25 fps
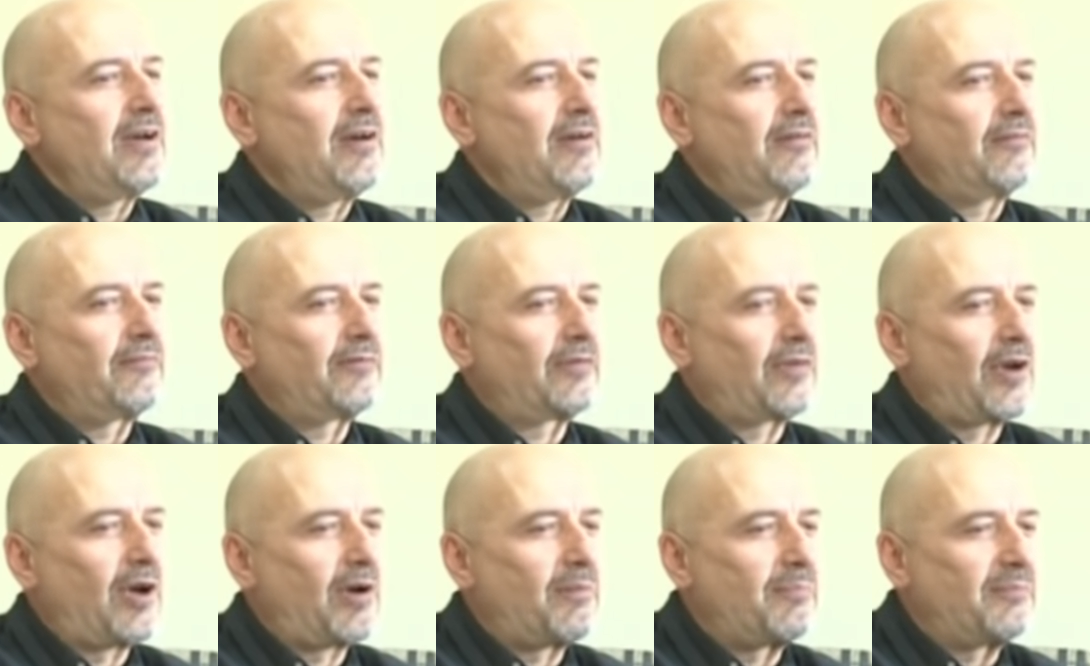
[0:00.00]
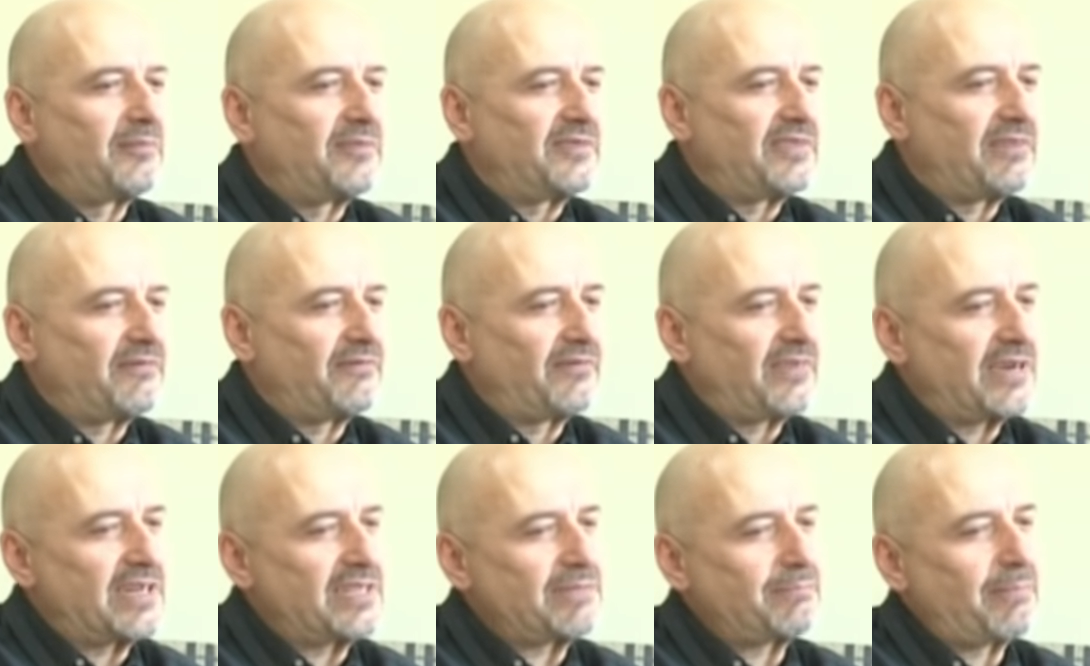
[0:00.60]
from the
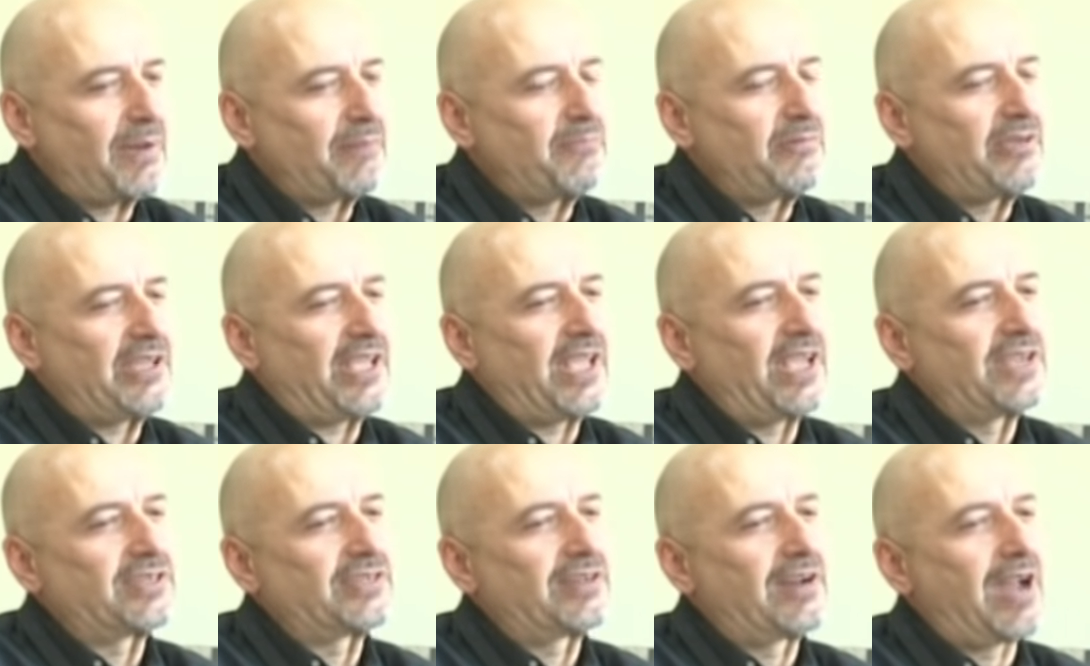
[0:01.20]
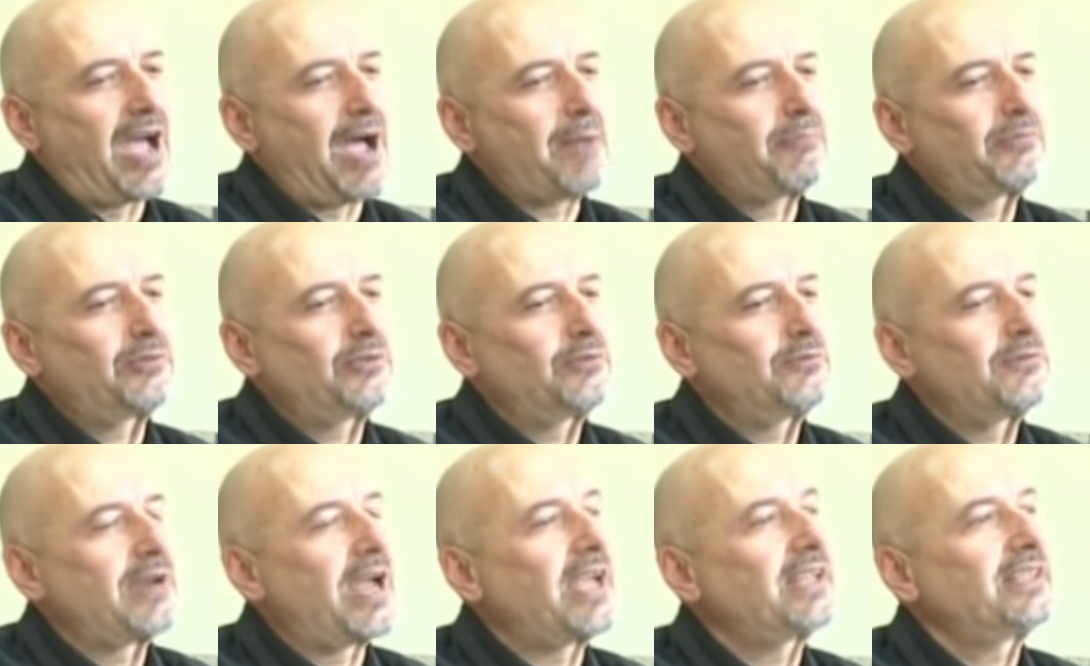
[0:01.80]
first publication up
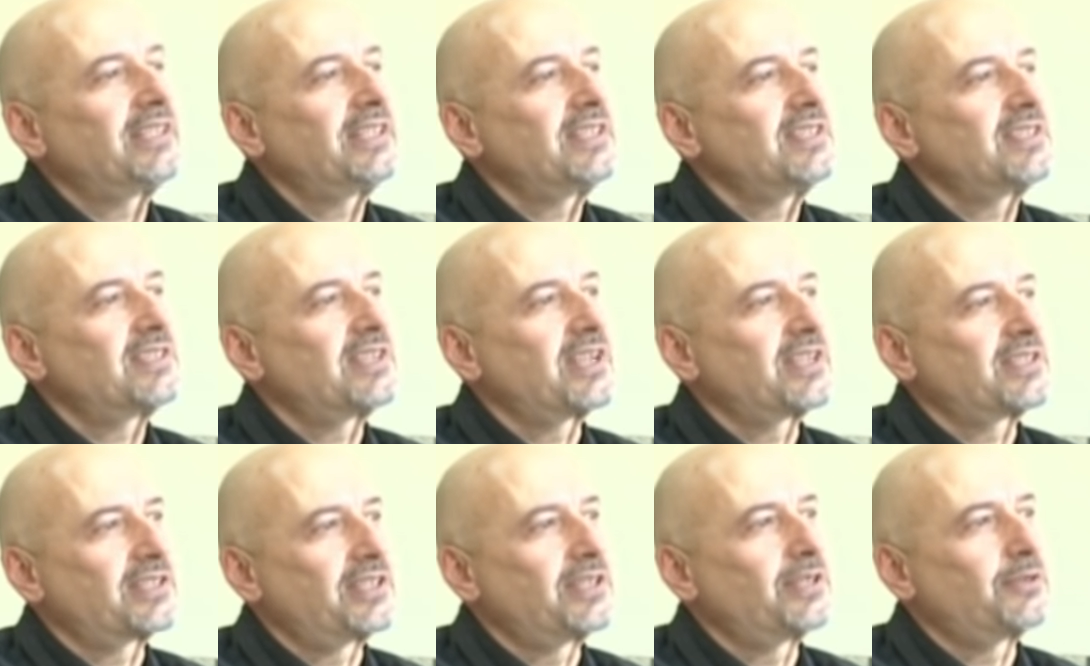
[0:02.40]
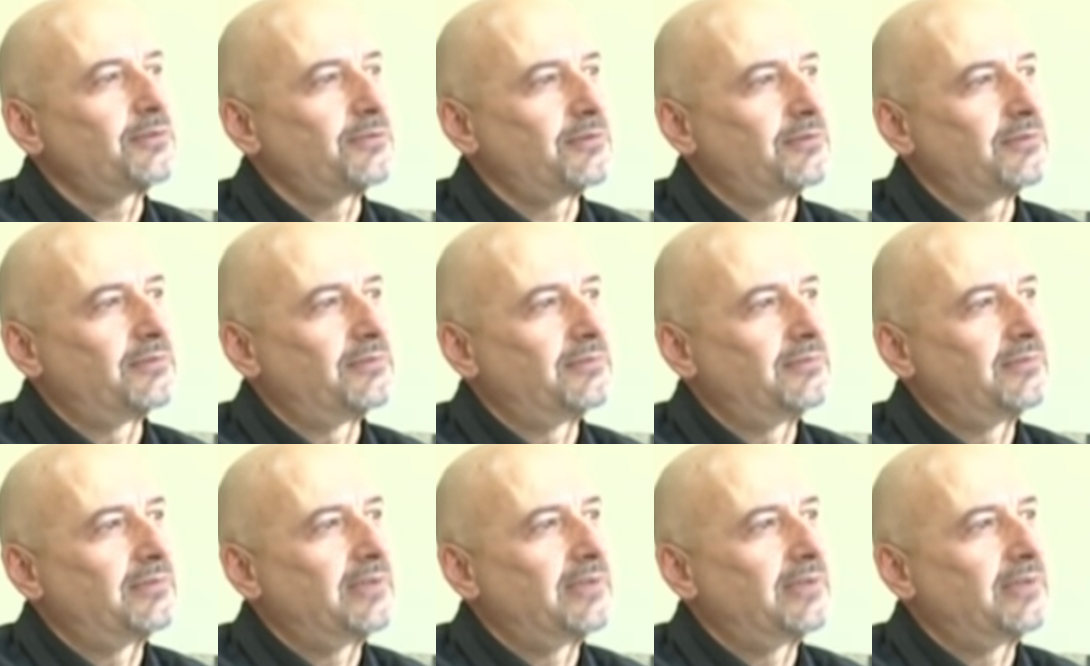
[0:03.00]
to 1962.